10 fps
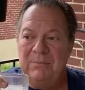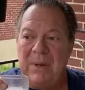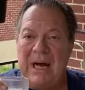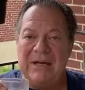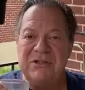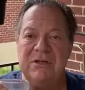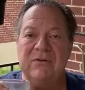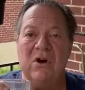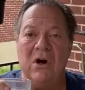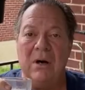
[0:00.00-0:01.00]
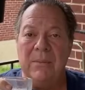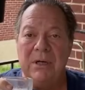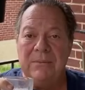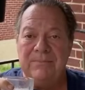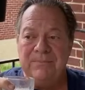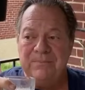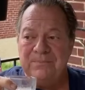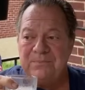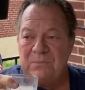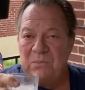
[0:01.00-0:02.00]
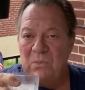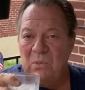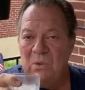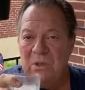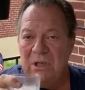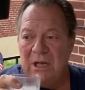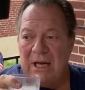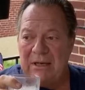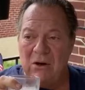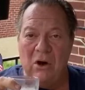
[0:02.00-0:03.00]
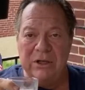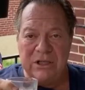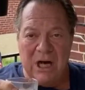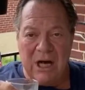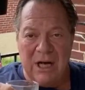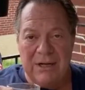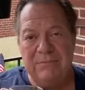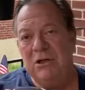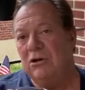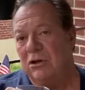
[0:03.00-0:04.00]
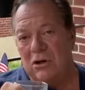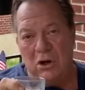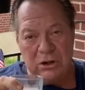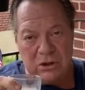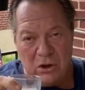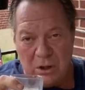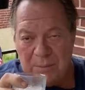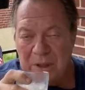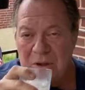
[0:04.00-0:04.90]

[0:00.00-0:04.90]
positive karma. I call it God. You can call it karma.